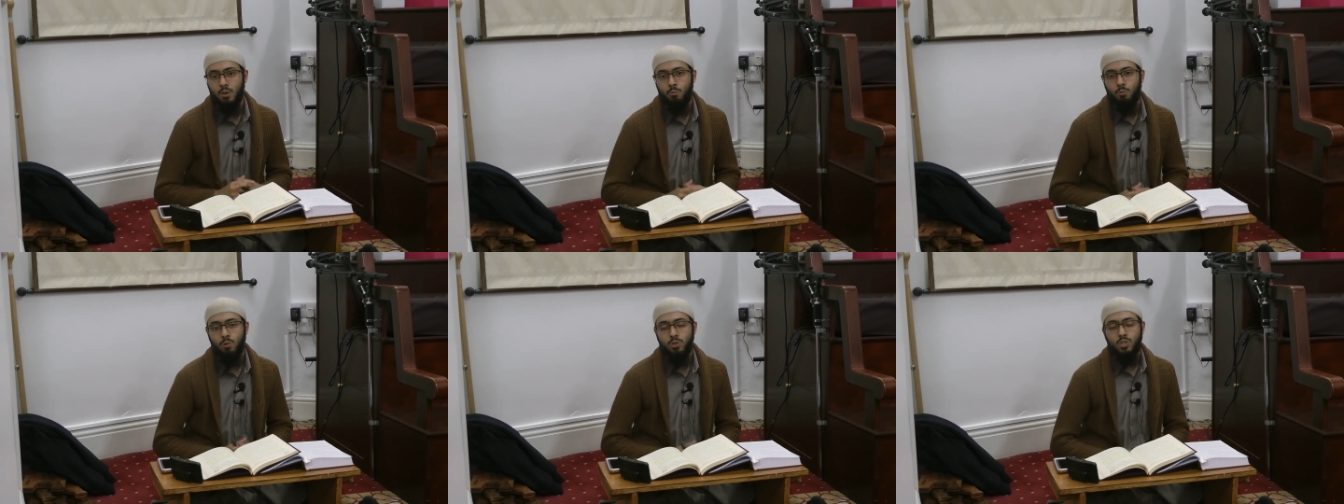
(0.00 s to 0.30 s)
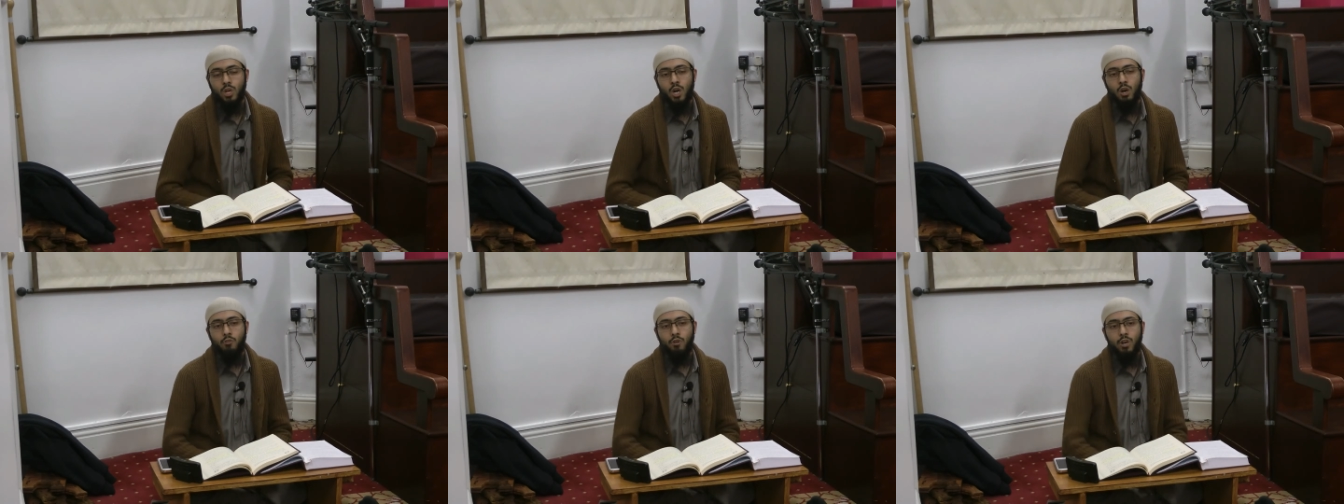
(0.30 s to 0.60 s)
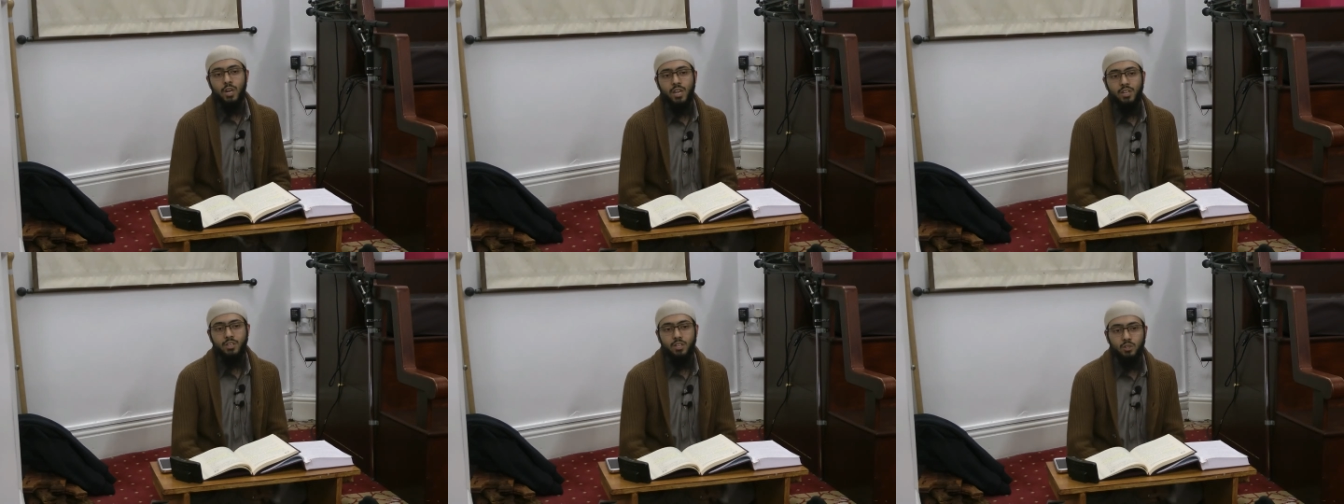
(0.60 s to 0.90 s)
which are
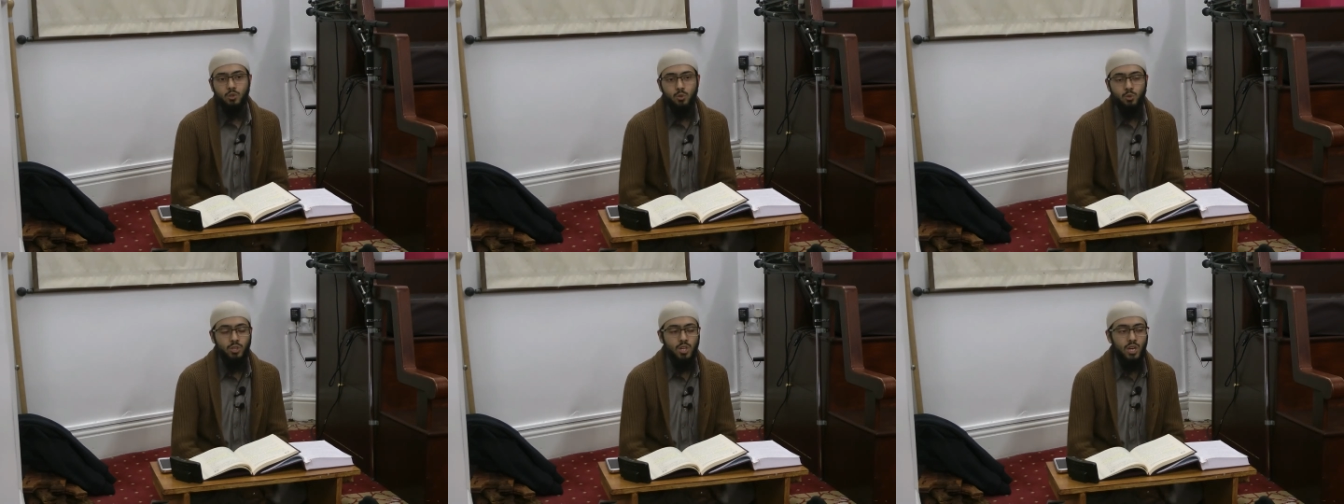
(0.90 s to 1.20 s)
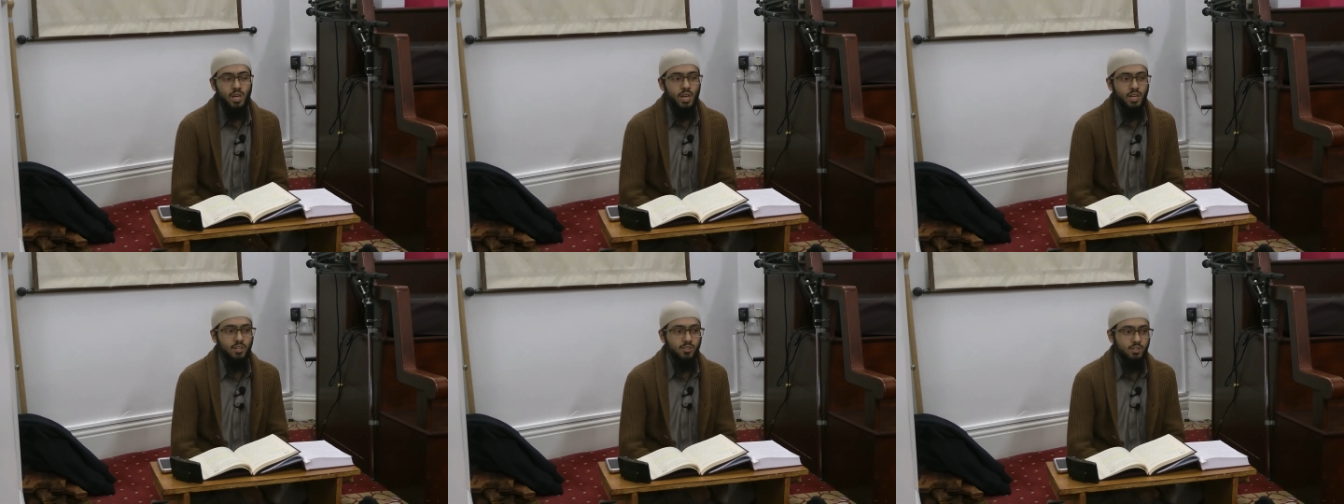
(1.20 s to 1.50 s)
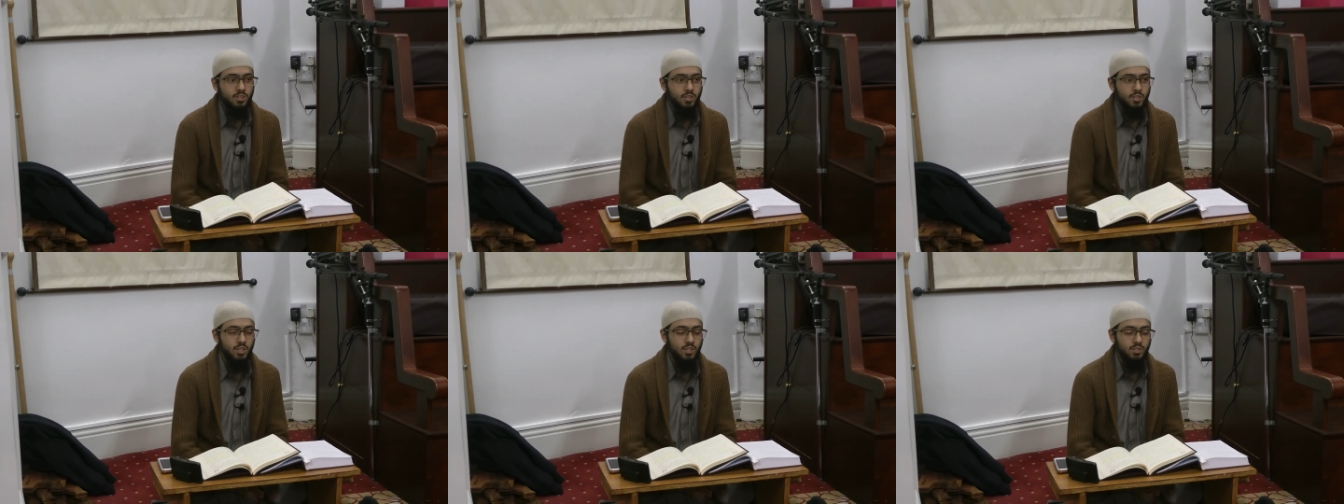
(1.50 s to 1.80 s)
related to the,
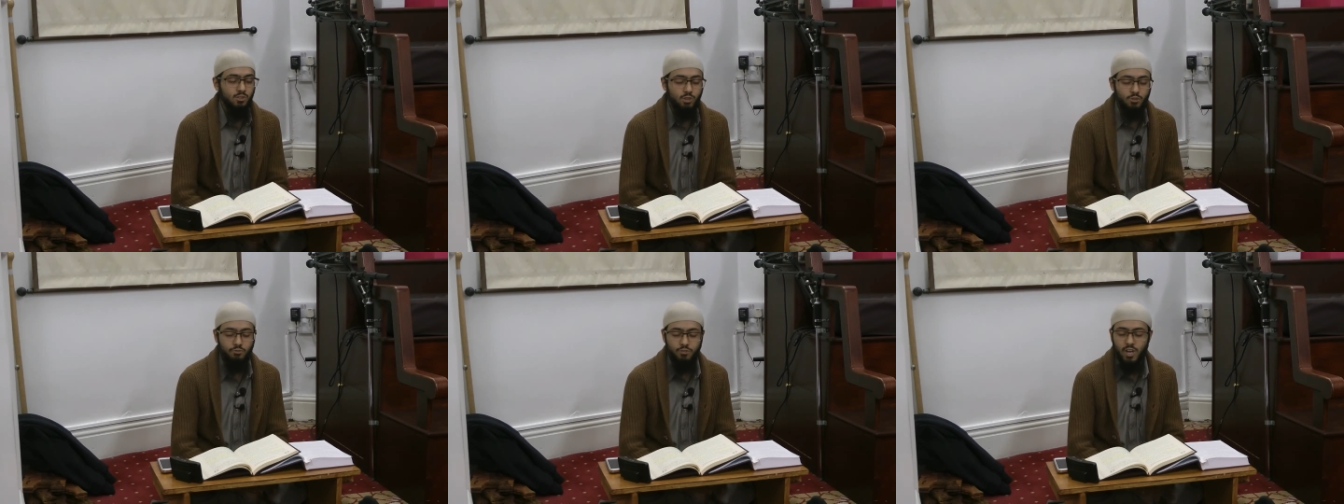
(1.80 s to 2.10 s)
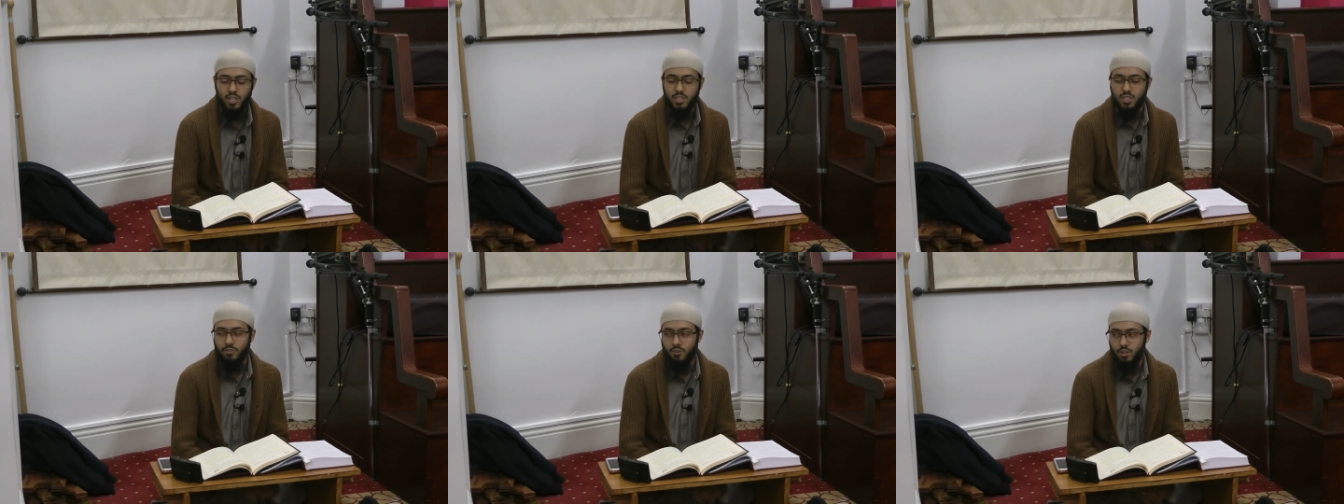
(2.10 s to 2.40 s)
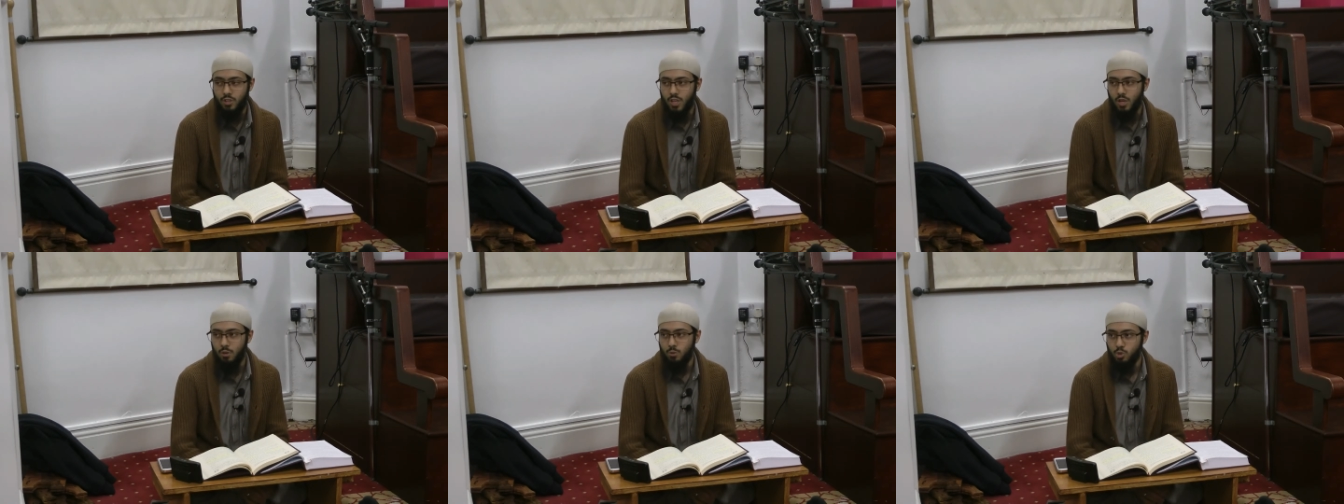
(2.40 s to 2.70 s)
as, the sifat of
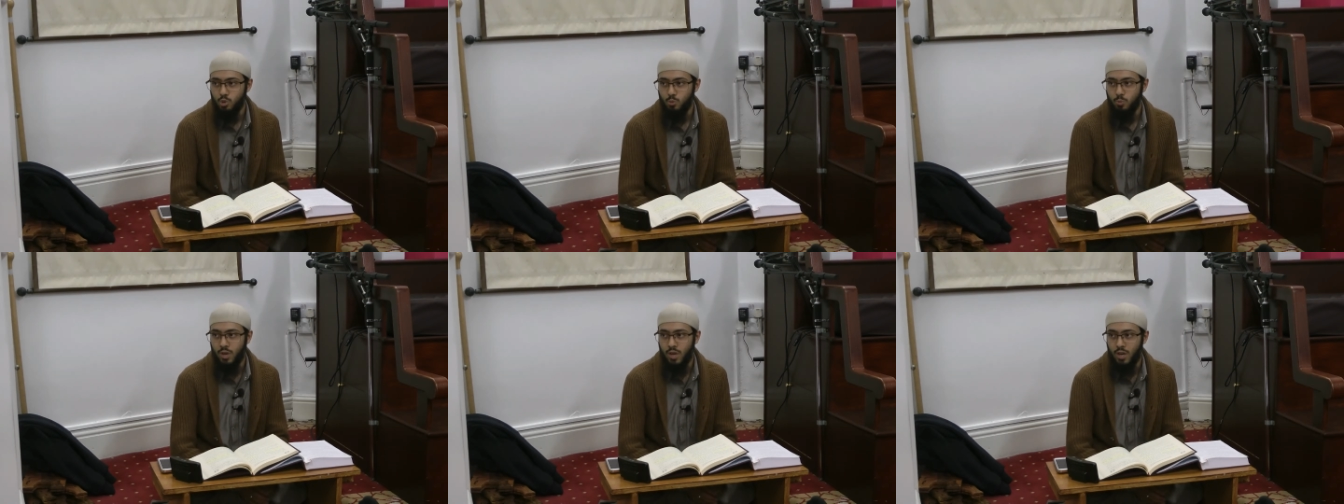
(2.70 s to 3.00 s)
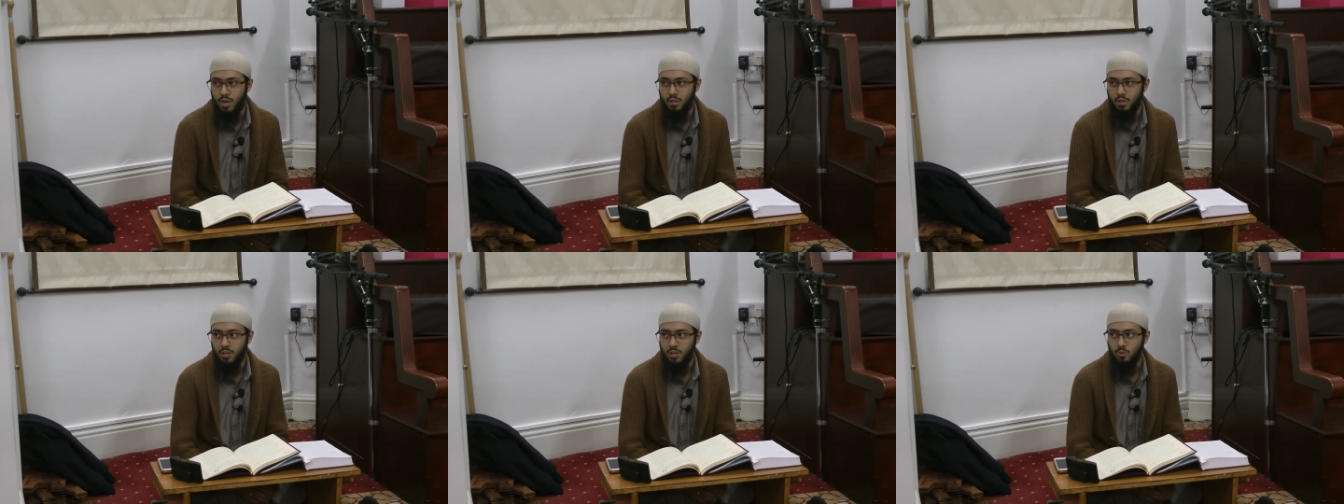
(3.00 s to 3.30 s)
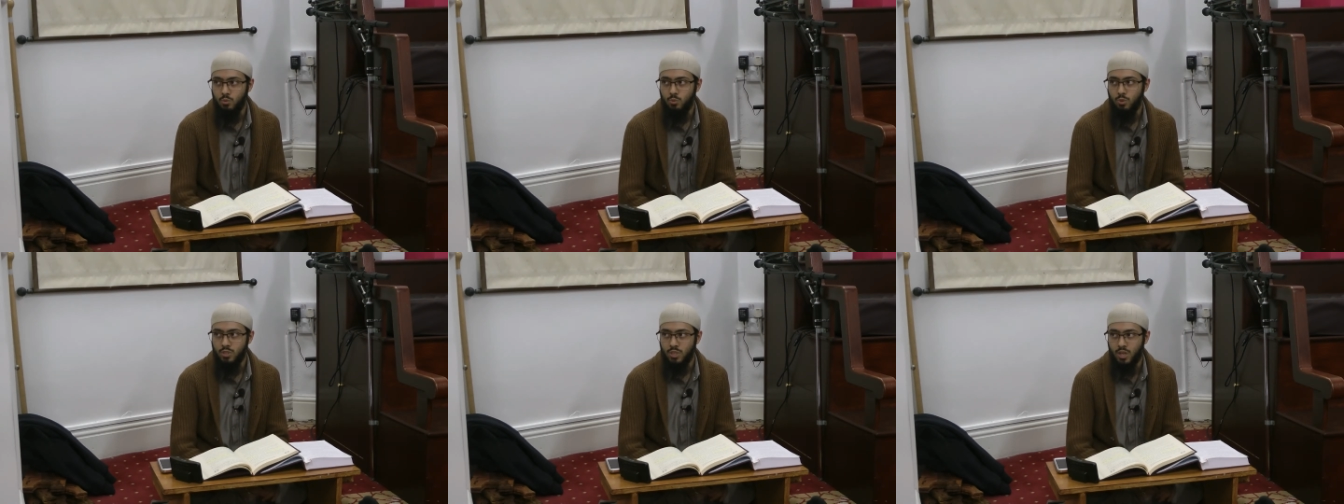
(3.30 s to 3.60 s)
Allah
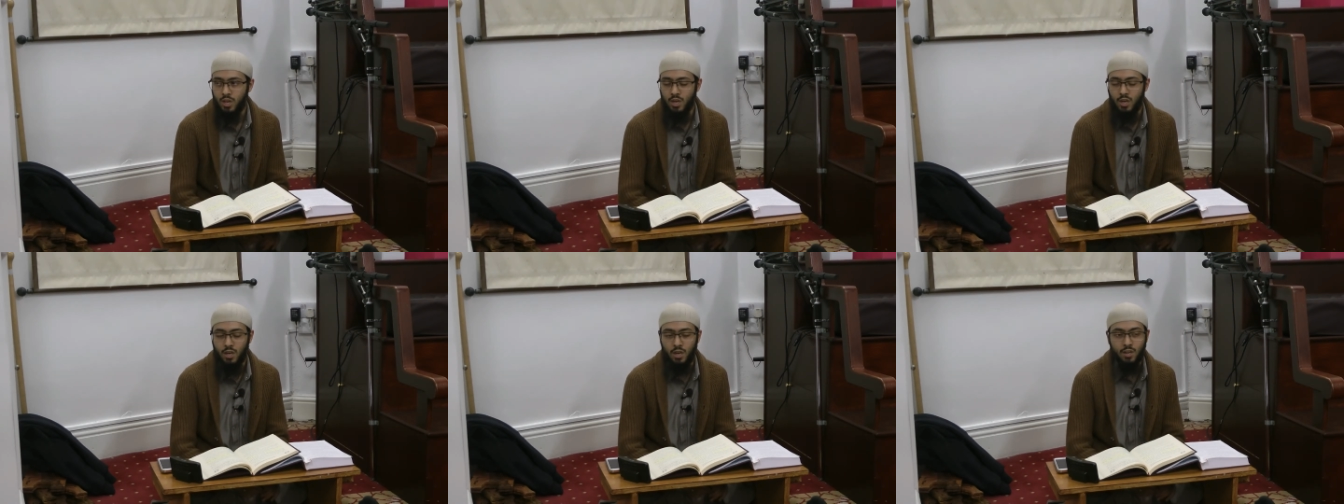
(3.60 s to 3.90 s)
subhanahu wa ta'ala,